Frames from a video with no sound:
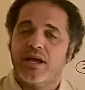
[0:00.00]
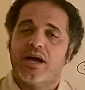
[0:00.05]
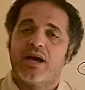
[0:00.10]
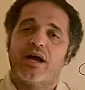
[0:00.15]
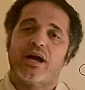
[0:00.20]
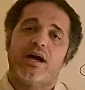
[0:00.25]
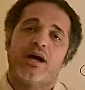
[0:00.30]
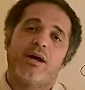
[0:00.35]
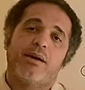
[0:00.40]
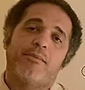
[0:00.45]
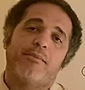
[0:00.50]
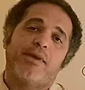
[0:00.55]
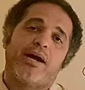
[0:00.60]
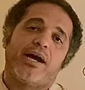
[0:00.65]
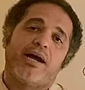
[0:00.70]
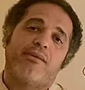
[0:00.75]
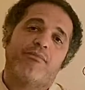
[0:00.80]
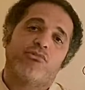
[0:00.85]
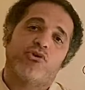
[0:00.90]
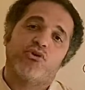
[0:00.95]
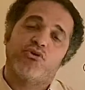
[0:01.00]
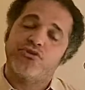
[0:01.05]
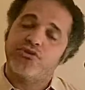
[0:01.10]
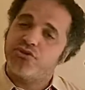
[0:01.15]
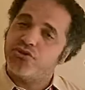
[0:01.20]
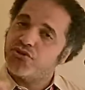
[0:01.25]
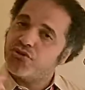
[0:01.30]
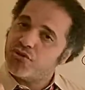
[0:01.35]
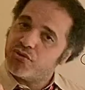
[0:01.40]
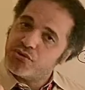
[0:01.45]
I'm going to
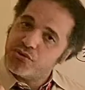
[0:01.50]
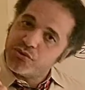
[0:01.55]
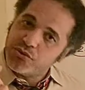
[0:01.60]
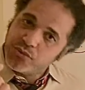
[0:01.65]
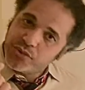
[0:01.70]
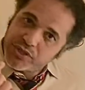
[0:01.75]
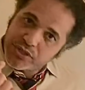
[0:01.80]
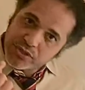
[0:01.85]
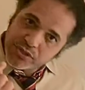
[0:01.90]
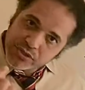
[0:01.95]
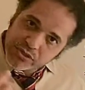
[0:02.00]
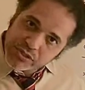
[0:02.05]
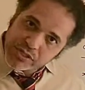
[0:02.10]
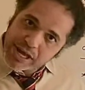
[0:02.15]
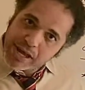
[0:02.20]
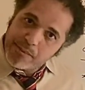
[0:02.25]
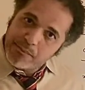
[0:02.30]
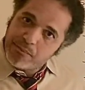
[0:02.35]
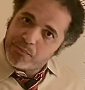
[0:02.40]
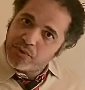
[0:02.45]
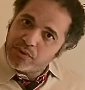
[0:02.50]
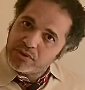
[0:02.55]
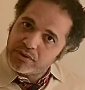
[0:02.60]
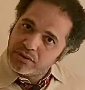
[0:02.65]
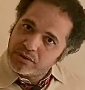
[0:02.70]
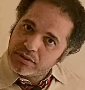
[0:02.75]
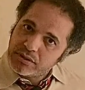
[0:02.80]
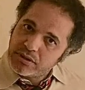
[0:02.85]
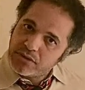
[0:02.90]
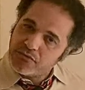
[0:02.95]
show you an example
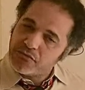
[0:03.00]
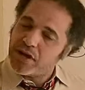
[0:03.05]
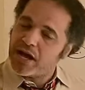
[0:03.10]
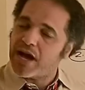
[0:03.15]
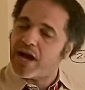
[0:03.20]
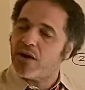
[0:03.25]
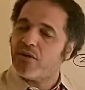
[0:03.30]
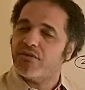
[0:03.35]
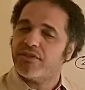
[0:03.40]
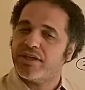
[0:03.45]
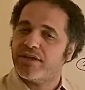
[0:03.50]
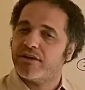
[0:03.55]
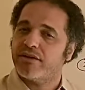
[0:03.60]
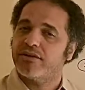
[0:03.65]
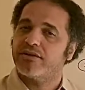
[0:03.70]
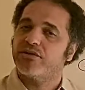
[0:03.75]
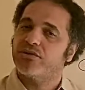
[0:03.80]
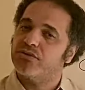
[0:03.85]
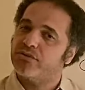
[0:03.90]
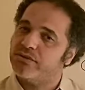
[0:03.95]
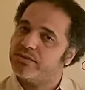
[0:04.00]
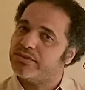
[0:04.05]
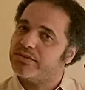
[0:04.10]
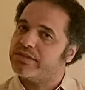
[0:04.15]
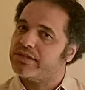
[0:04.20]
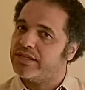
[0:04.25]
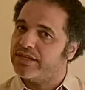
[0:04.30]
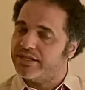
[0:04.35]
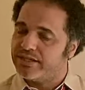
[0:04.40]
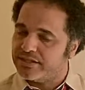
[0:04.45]
of how they are
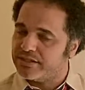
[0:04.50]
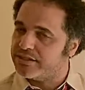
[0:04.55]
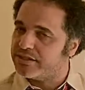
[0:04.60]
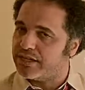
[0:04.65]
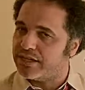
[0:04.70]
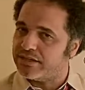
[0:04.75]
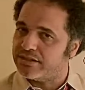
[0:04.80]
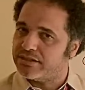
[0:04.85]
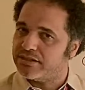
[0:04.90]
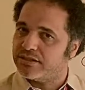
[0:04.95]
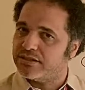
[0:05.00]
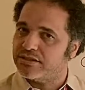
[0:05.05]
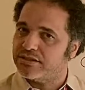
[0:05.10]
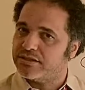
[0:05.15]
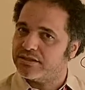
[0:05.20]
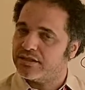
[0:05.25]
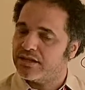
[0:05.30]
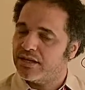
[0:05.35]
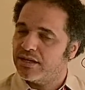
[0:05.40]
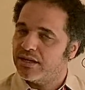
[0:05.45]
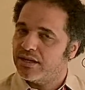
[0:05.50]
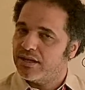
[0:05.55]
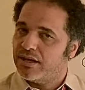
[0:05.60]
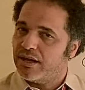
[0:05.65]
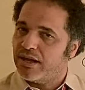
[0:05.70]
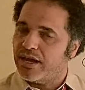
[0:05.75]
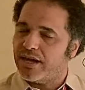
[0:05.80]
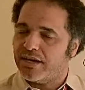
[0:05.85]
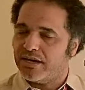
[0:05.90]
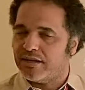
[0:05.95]
used in a sentence.
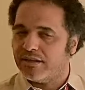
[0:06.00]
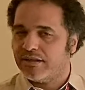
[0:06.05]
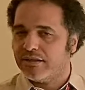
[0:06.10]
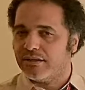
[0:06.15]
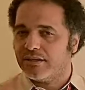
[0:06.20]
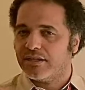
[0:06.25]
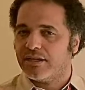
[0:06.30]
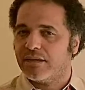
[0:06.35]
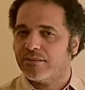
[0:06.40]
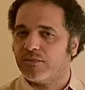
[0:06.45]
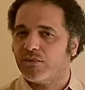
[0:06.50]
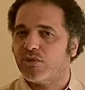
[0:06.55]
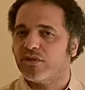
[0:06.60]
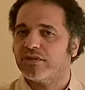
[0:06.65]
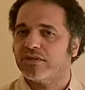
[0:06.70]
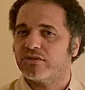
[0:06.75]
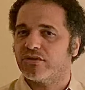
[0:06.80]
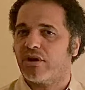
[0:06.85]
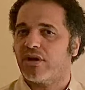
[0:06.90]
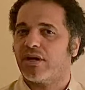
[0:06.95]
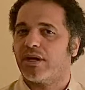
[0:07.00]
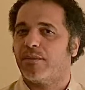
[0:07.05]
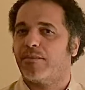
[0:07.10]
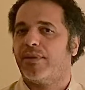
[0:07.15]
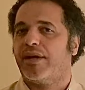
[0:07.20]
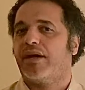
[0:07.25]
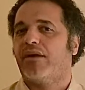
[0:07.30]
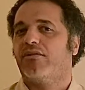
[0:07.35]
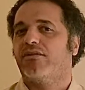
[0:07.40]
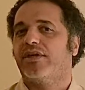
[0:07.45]
And another thing I'm going to talk
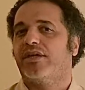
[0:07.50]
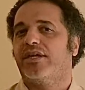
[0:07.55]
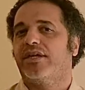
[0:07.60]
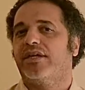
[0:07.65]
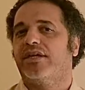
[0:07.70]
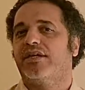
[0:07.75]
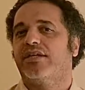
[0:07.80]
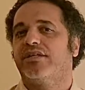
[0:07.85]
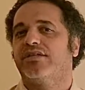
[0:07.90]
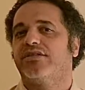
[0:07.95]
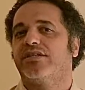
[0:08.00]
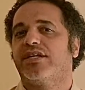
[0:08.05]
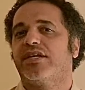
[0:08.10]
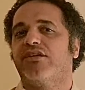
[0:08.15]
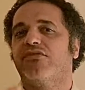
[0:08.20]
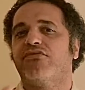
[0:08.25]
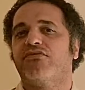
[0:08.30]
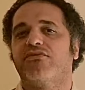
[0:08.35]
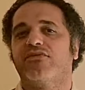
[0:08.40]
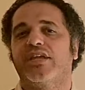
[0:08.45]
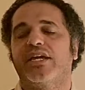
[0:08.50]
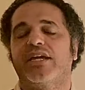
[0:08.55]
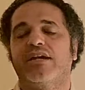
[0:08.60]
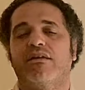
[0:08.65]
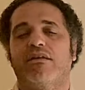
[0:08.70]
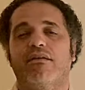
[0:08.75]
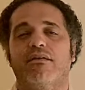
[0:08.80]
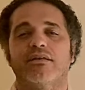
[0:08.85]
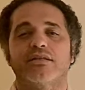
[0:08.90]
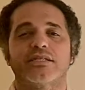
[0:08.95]
about is if they
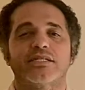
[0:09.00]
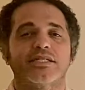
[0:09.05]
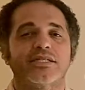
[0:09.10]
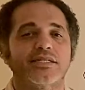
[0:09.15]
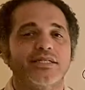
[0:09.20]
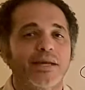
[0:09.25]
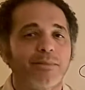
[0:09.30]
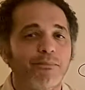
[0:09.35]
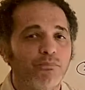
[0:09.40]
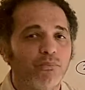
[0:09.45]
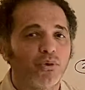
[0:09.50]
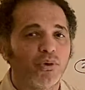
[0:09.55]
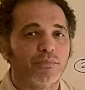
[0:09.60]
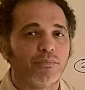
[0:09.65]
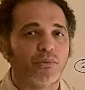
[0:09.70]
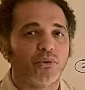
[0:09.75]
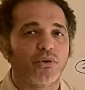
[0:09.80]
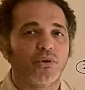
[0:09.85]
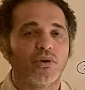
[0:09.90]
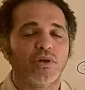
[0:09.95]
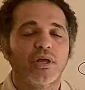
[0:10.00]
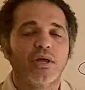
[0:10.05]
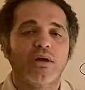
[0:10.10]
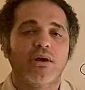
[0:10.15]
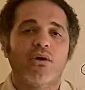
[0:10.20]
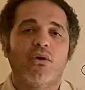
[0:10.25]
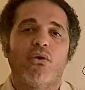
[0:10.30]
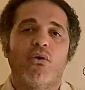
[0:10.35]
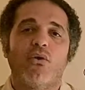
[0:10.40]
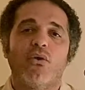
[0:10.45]
are separable
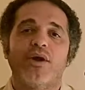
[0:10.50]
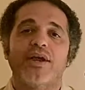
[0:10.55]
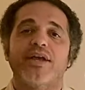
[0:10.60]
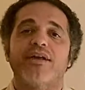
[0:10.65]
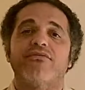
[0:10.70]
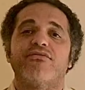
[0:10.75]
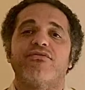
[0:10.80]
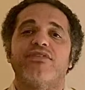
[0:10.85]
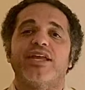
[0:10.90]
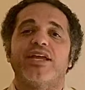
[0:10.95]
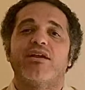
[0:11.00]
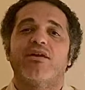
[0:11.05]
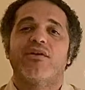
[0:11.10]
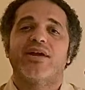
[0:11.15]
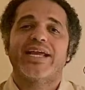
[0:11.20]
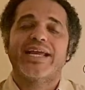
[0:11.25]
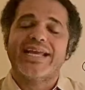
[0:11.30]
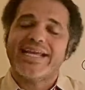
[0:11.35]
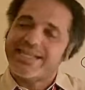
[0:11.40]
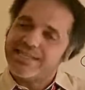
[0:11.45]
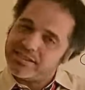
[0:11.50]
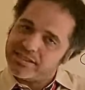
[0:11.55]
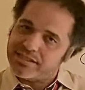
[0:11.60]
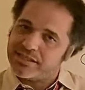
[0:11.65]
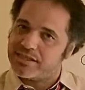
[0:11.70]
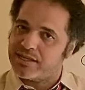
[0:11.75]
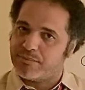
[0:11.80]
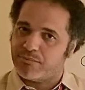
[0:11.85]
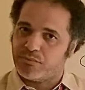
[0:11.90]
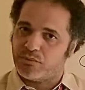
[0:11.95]
or if they are
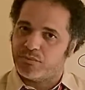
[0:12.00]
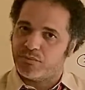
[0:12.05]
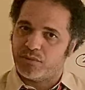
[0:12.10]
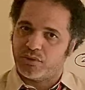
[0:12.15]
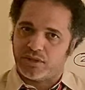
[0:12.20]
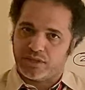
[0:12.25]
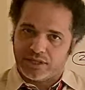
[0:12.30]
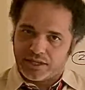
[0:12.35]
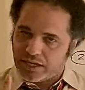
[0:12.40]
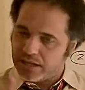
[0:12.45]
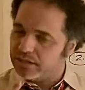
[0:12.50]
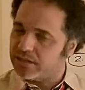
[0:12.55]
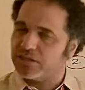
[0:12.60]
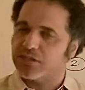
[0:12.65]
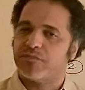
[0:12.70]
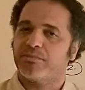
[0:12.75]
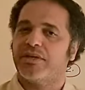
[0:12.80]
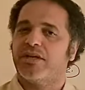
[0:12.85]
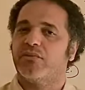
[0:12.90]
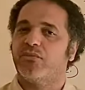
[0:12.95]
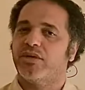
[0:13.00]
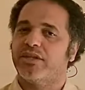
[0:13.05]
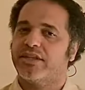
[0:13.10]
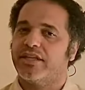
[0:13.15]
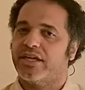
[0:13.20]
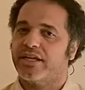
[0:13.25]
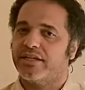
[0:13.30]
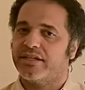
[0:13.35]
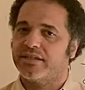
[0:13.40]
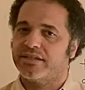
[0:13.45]
inseparable. And I'll explain what
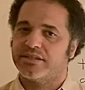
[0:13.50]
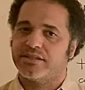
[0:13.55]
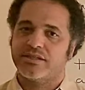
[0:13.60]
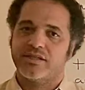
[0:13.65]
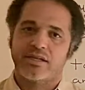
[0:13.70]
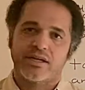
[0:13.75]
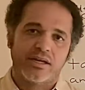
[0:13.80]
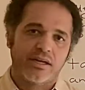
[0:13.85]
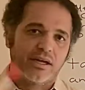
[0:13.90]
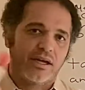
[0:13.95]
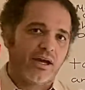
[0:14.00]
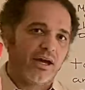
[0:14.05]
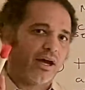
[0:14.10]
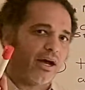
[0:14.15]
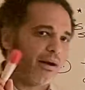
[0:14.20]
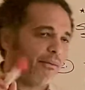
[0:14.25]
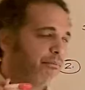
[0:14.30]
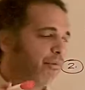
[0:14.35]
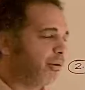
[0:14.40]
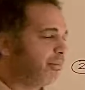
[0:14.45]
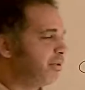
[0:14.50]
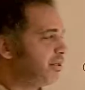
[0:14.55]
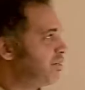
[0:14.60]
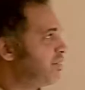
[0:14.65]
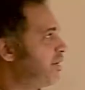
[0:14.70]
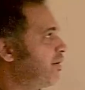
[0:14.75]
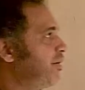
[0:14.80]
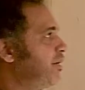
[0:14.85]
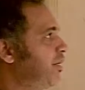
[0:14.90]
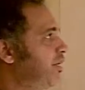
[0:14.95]
that is
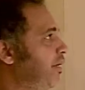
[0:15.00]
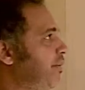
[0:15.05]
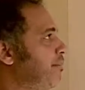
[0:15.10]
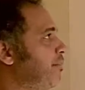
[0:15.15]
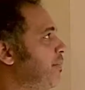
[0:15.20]
momentarily.